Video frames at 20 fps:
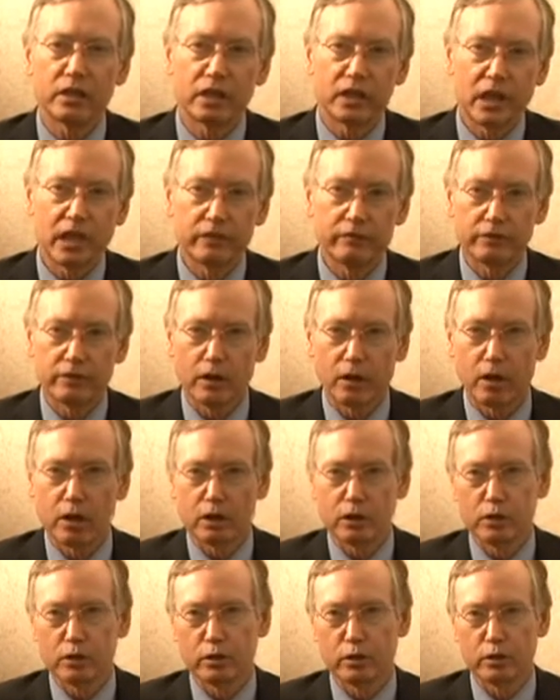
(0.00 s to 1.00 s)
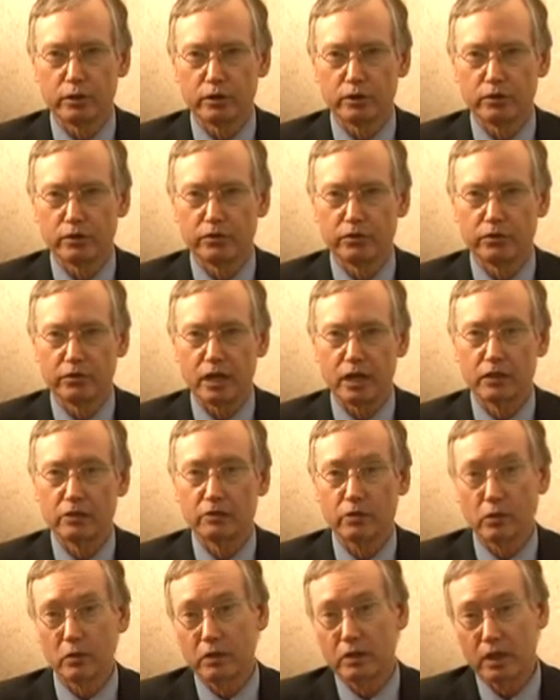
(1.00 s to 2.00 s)
lifelong learners and
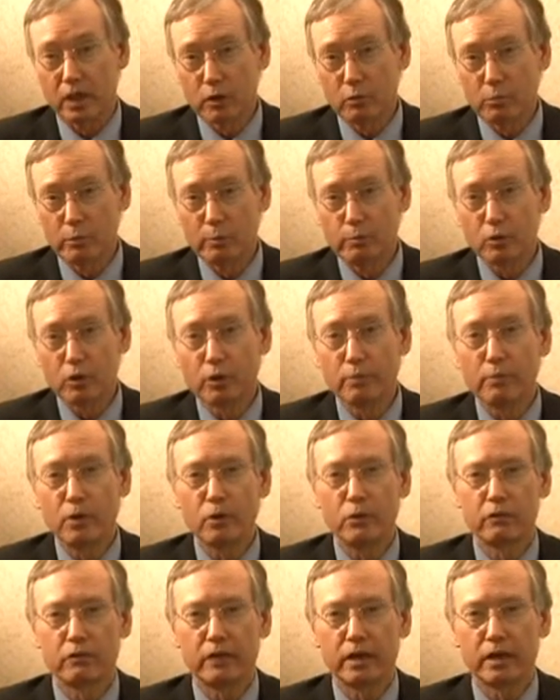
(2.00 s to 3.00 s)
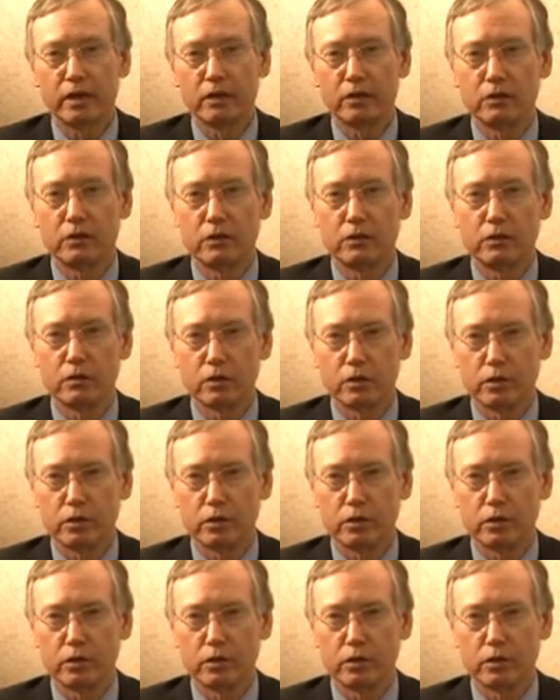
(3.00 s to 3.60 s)
so that they'll be more motivated to